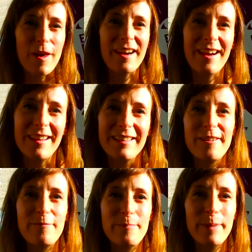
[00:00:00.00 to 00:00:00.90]
that kind
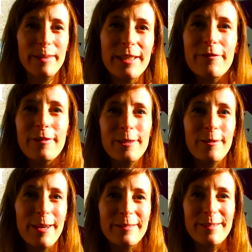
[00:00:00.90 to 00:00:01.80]
of belief in
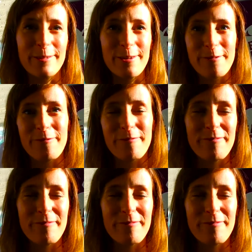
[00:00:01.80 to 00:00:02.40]
your own sort of